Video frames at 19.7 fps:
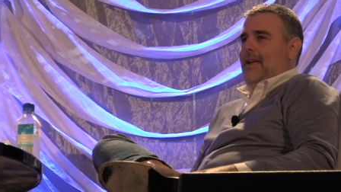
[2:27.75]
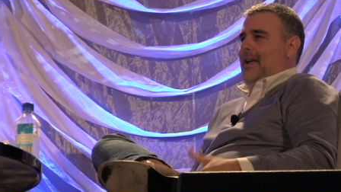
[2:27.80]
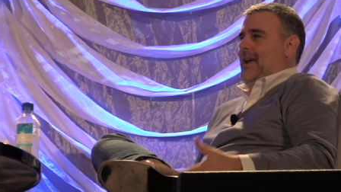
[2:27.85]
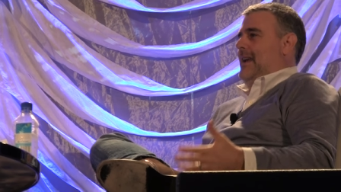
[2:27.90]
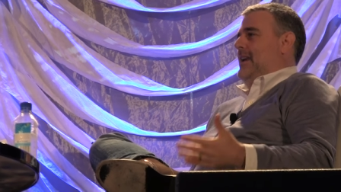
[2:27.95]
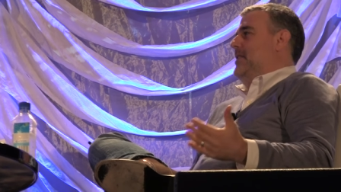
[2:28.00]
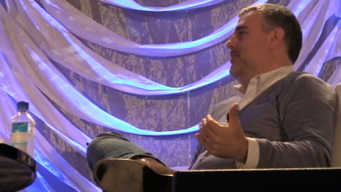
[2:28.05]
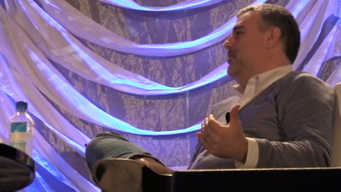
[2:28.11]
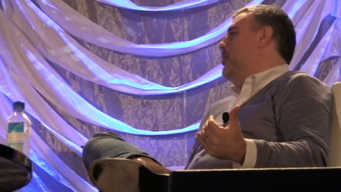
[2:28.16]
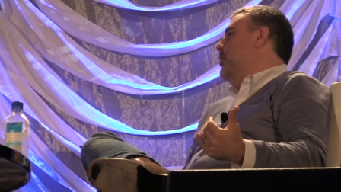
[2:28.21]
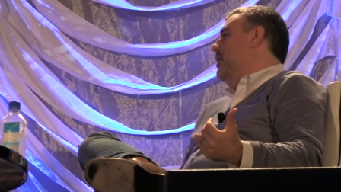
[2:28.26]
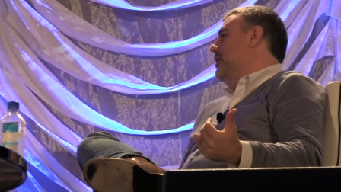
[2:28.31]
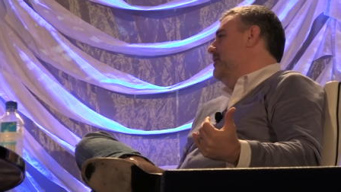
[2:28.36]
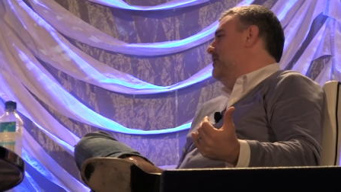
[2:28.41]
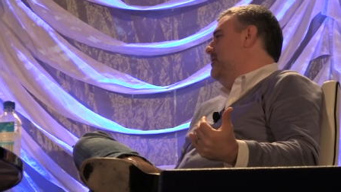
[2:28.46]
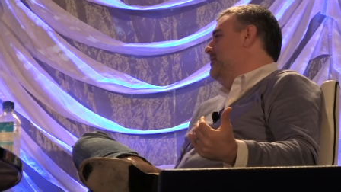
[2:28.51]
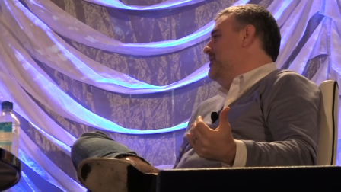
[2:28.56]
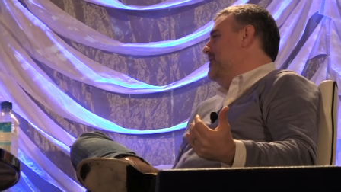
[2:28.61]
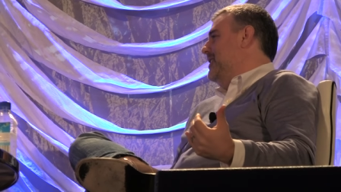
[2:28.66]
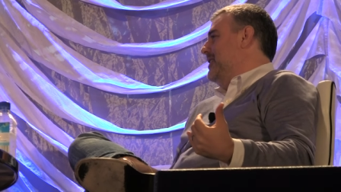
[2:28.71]

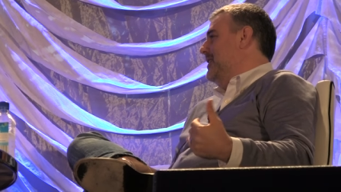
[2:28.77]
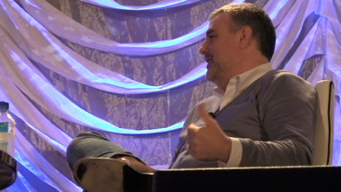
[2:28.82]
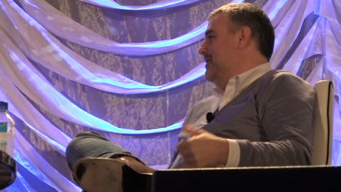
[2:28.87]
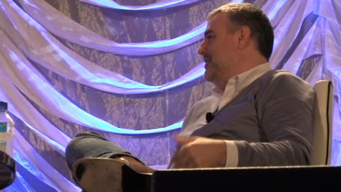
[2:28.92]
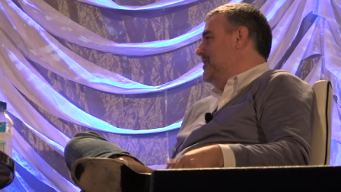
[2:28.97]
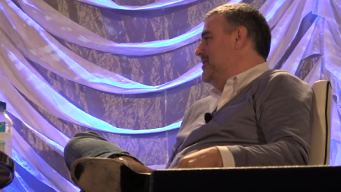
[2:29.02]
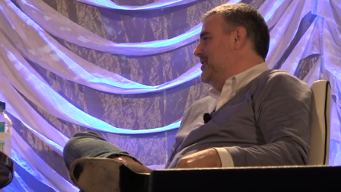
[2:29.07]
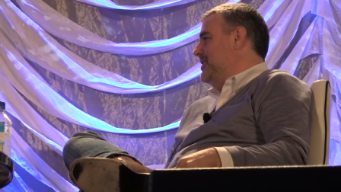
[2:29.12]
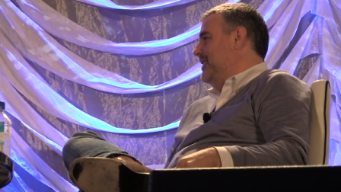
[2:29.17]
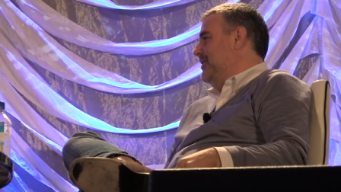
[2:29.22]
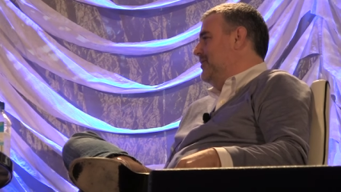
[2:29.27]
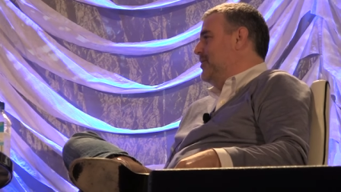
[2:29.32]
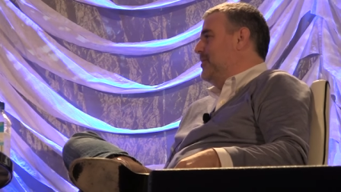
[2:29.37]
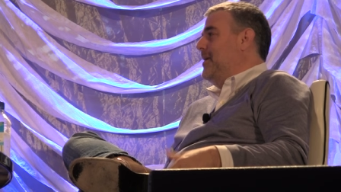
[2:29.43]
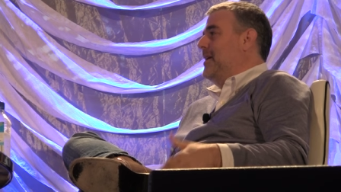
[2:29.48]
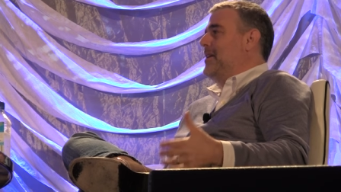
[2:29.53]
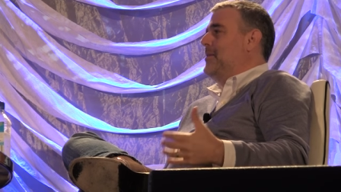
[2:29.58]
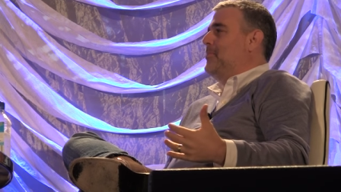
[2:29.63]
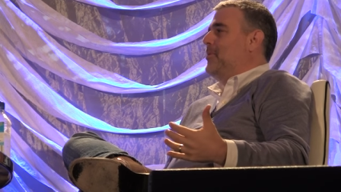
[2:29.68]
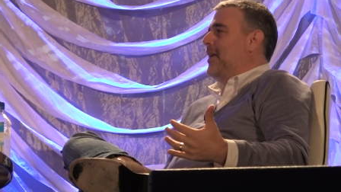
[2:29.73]
anyone sitting in this seat
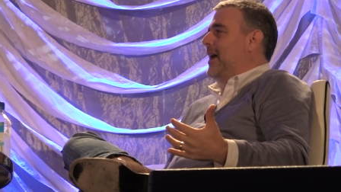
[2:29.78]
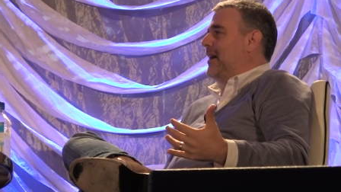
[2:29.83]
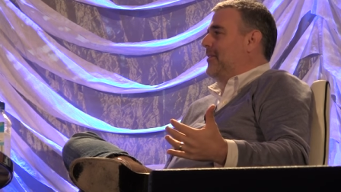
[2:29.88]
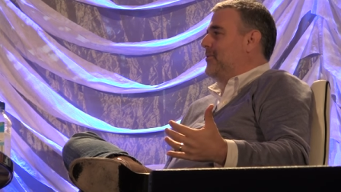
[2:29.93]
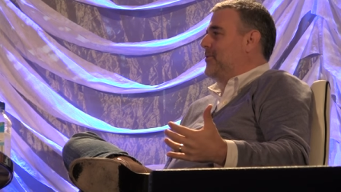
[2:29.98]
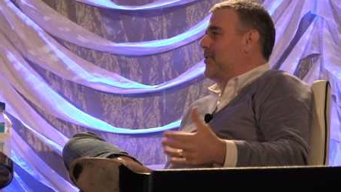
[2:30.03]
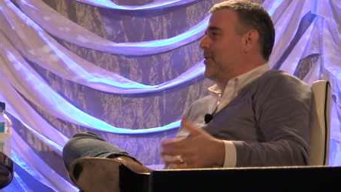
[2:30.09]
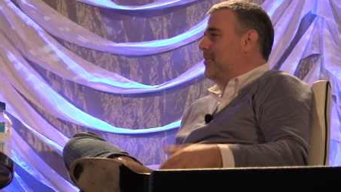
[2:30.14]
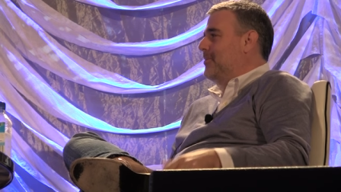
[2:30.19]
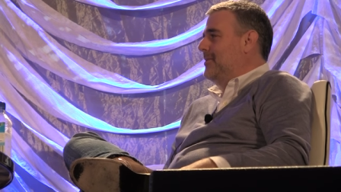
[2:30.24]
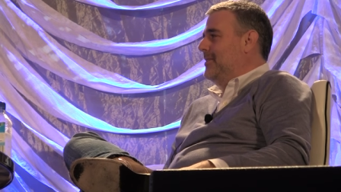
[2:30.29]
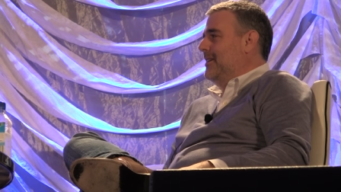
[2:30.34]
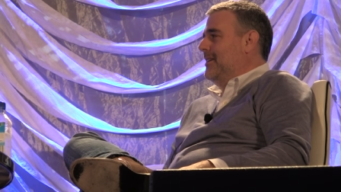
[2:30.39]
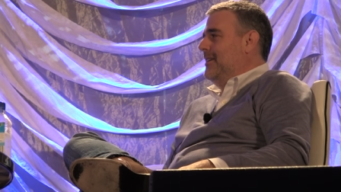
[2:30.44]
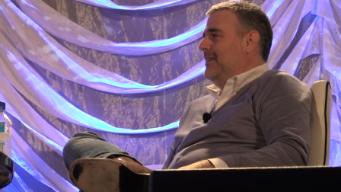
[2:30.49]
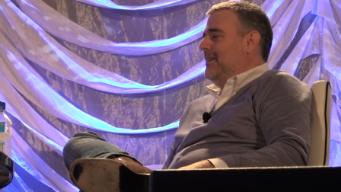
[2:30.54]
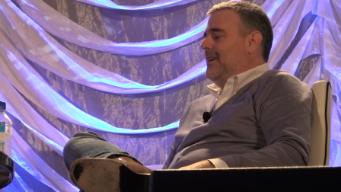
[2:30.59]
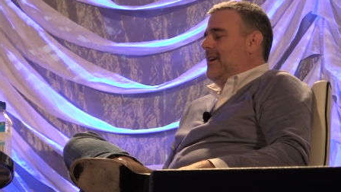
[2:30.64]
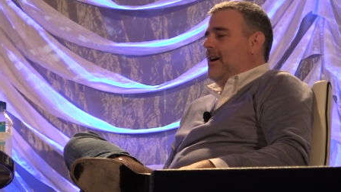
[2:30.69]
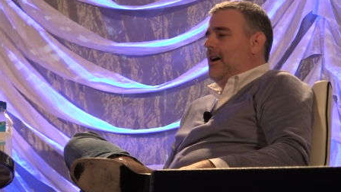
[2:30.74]
from any platform
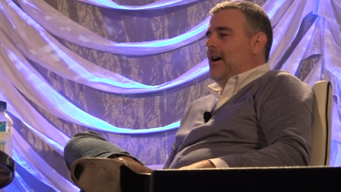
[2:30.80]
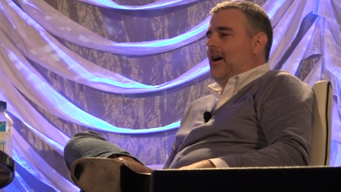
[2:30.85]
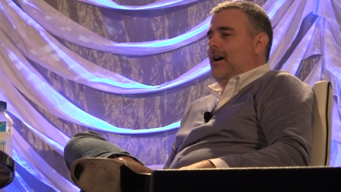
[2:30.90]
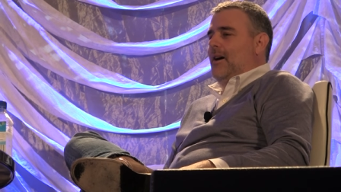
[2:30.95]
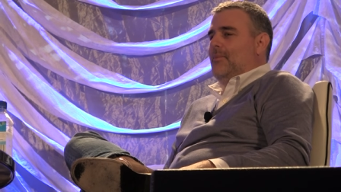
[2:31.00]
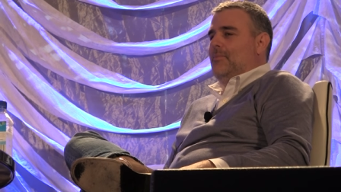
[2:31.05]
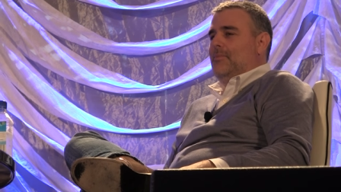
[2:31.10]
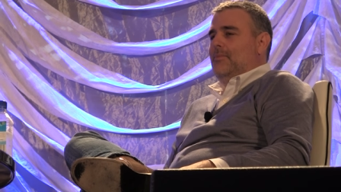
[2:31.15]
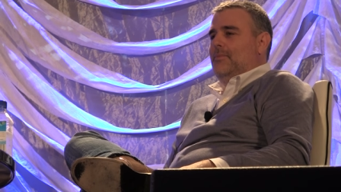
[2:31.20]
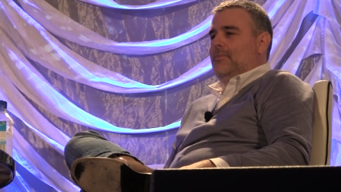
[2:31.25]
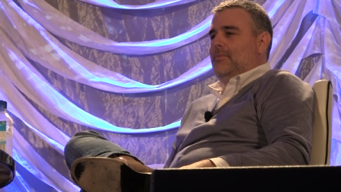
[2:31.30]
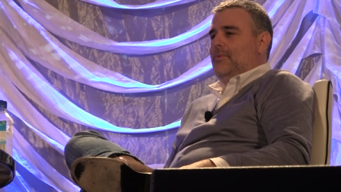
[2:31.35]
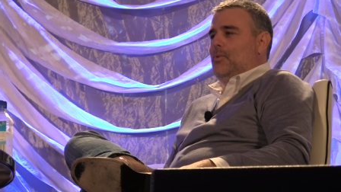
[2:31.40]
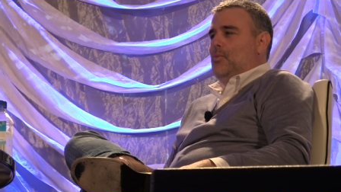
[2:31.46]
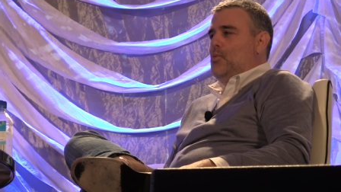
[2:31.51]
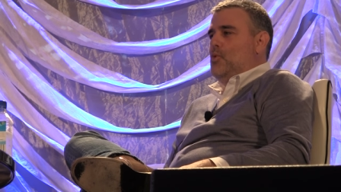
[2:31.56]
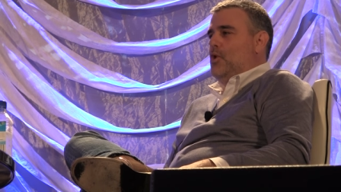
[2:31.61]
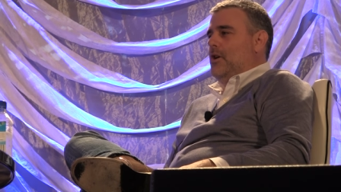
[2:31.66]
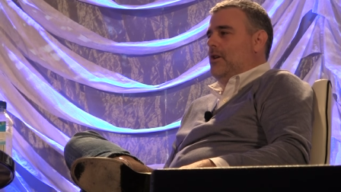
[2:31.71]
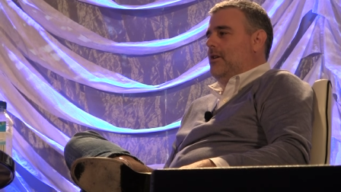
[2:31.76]
um,
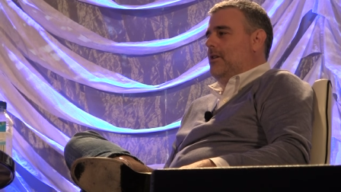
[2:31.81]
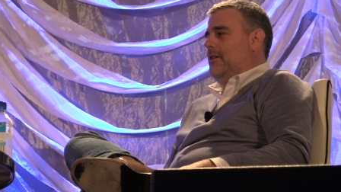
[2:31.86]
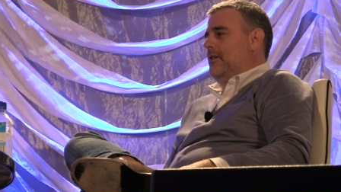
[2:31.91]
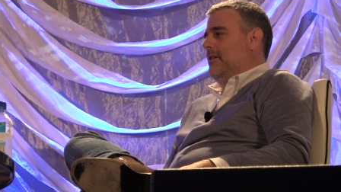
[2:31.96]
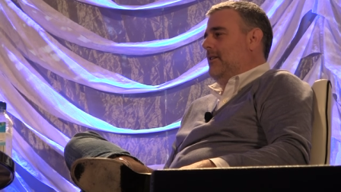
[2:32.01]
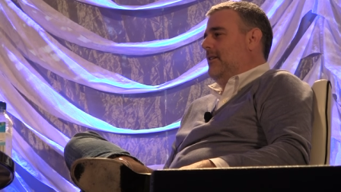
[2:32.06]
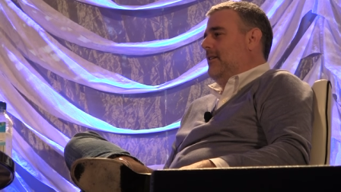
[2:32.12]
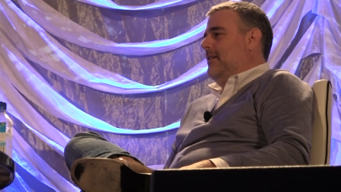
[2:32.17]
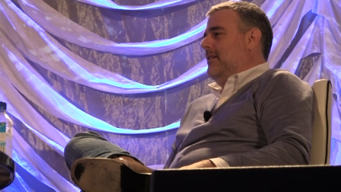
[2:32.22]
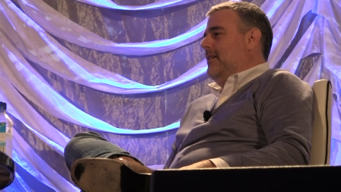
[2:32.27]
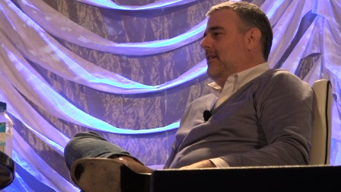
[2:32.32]
would